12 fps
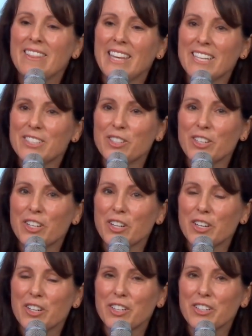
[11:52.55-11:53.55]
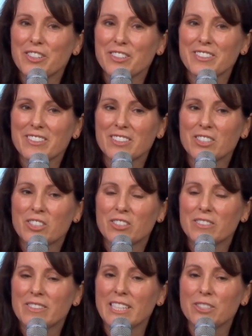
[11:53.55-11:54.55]

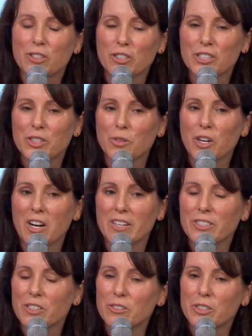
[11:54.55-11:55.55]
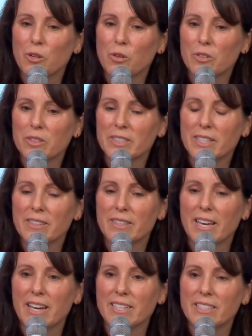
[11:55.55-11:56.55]
These girls were also told
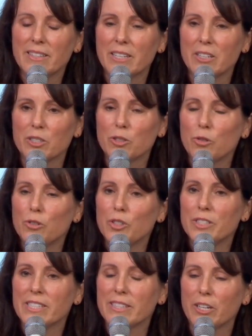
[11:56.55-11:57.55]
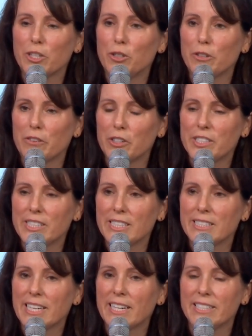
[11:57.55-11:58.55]
that their schools and their
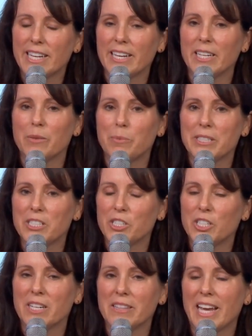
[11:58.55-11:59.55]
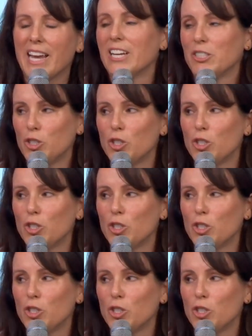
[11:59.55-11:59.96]
universities had taken a position and they had